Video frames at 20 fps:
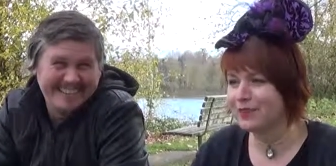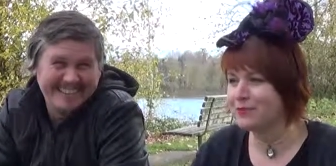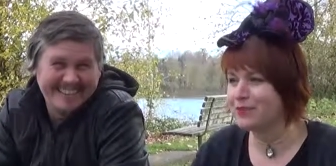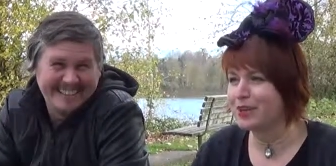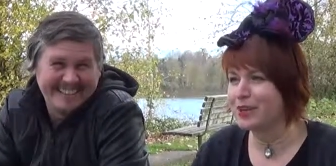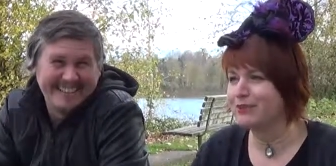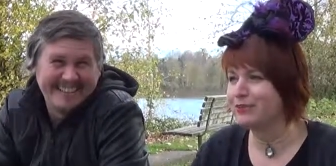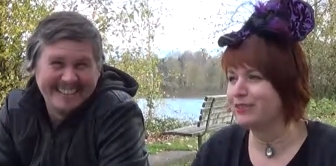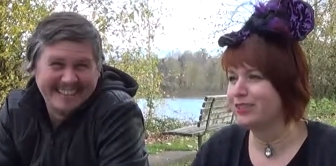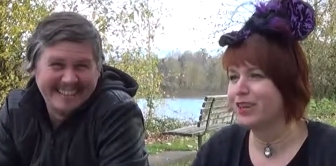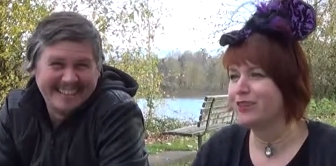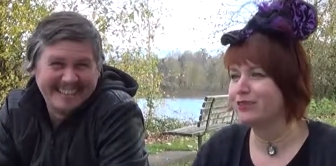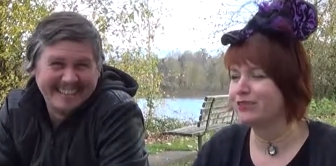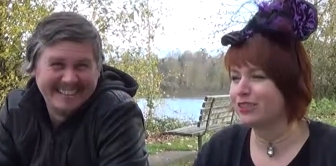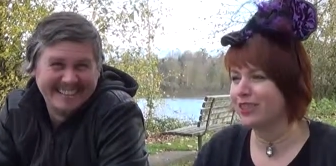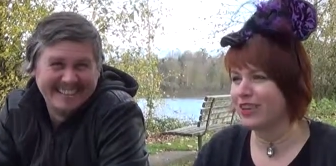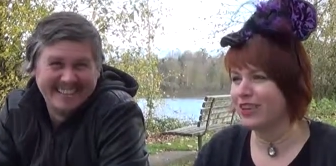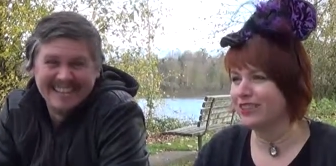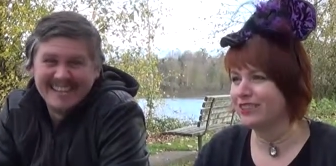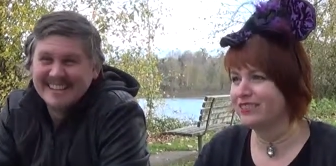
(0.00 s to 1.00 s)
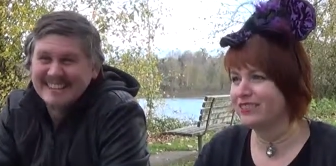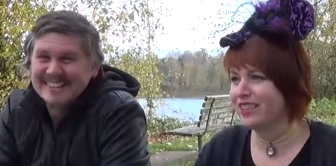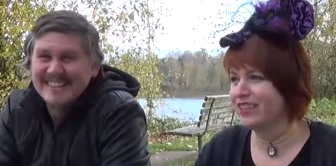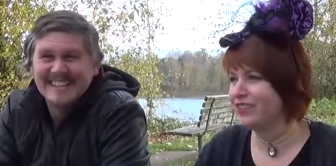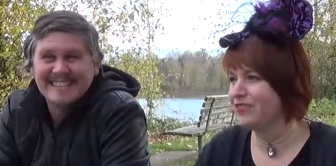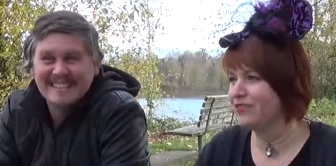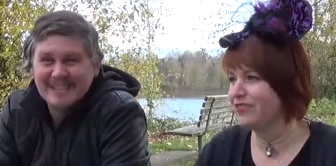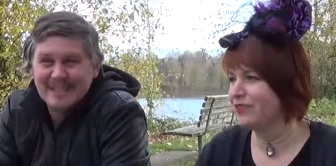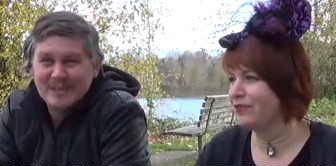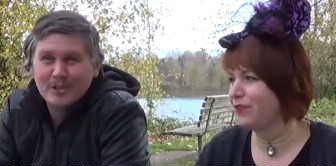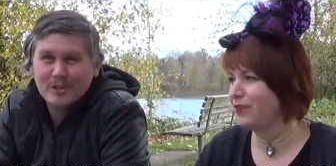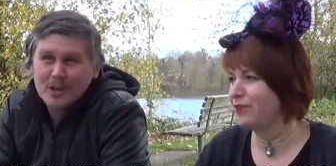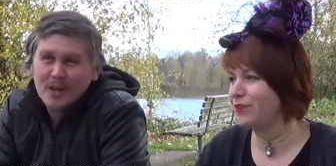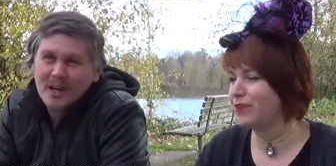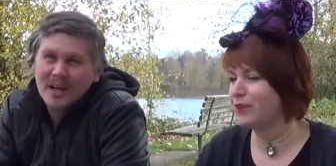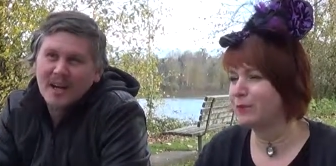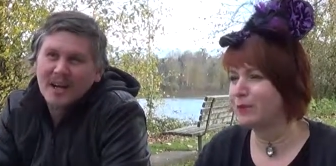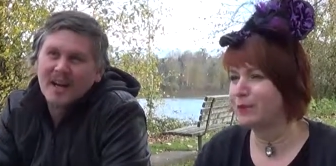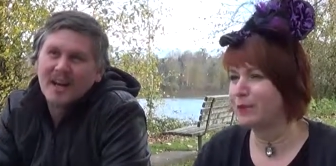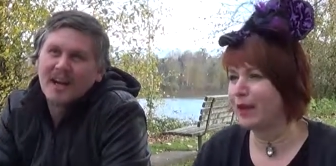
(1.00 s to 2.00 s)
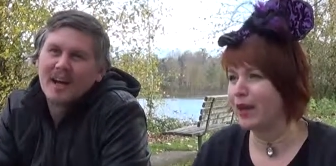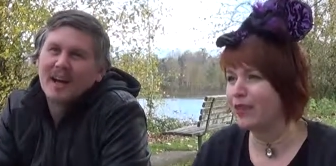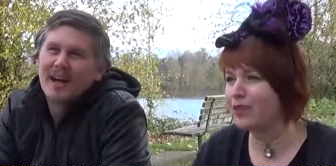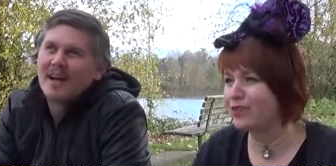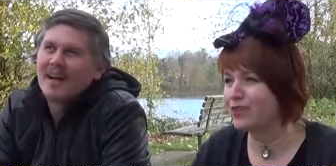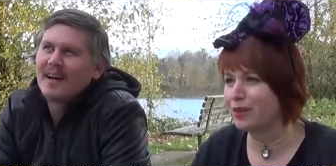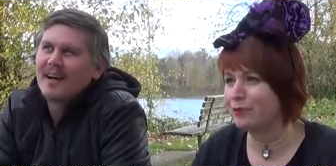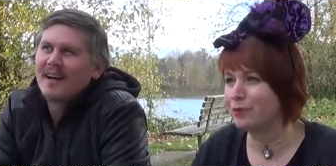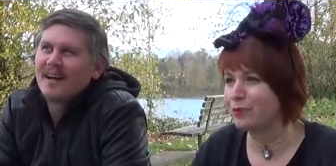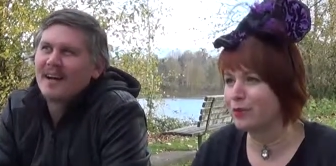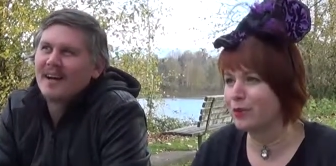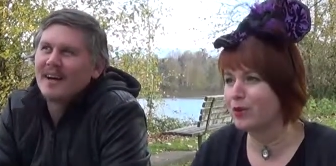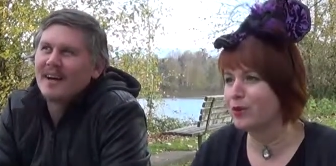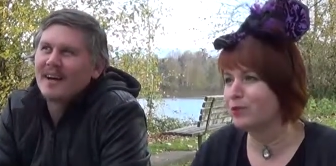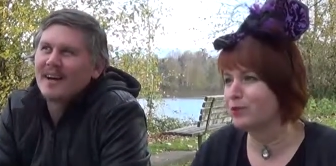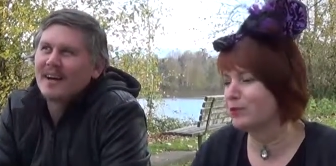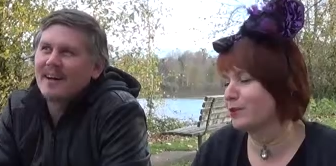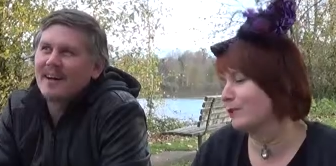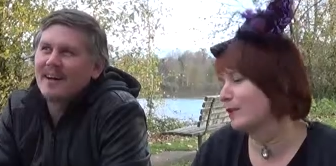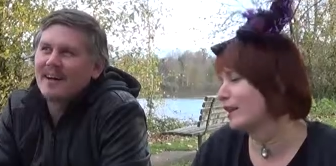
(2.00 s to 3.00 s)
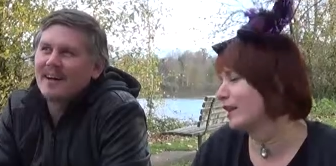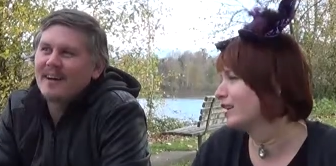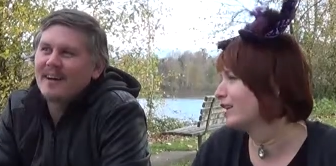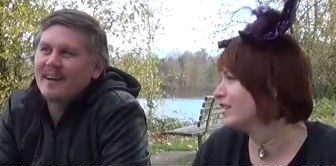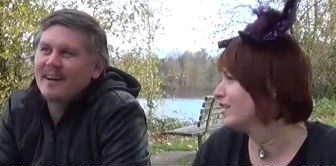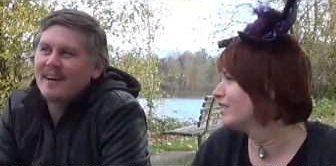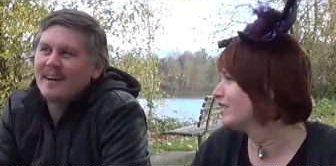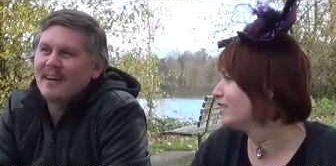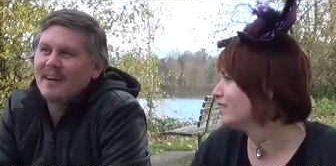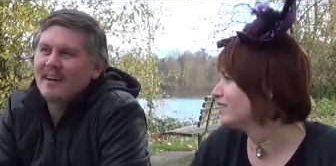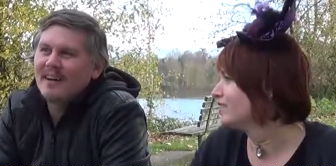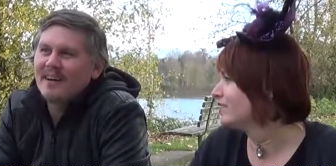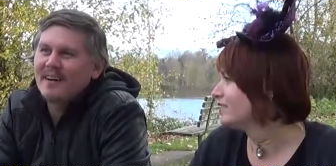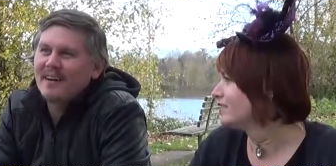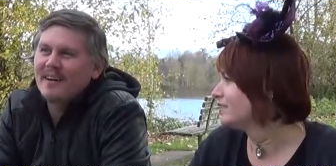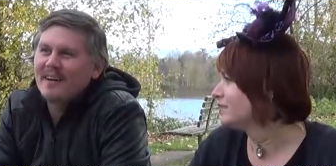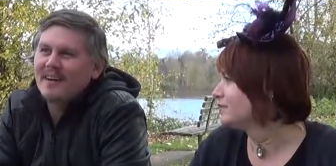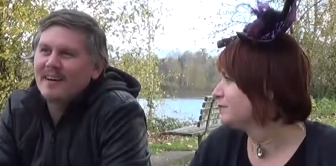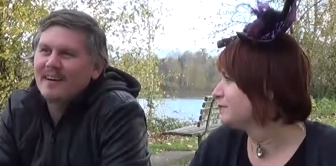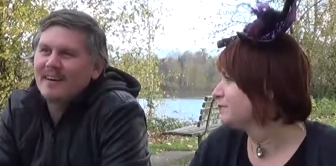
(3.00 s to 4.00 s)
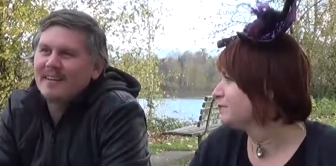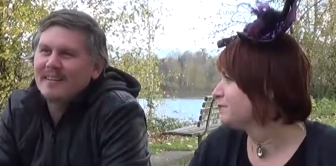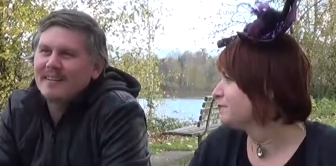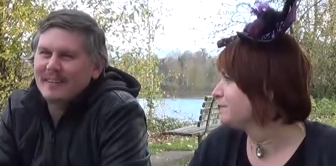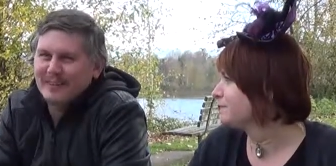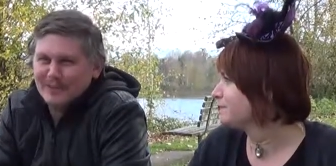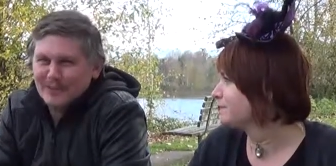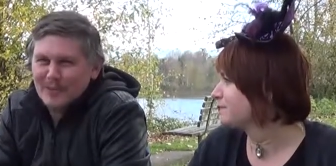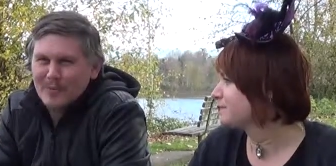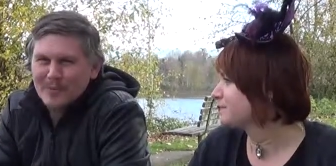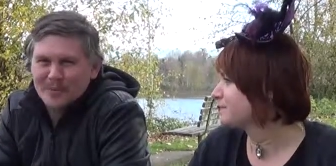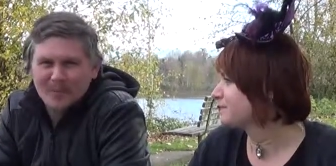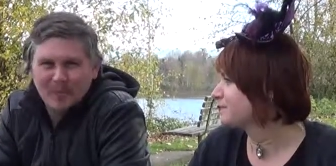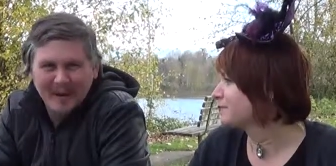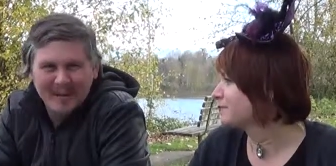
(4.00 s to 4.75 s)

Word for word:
Speaker 1: Never, ever, ever. Not, not even not if true. I fill up the bathtub, you won't go swimming.
Speaker 2: I'll swim in the